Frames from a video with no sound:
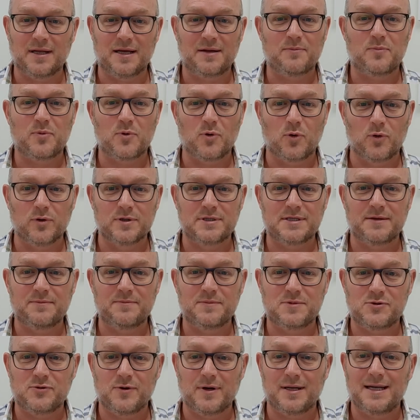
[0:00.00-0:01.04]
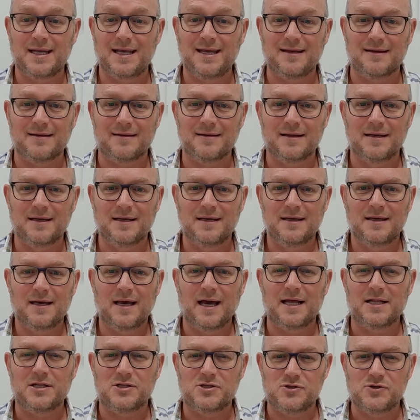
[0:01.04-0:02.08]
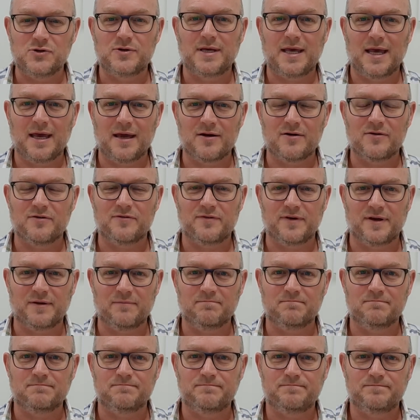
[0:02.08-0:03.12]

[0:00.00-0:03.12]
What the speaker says: and brought him to an inn and took care of him.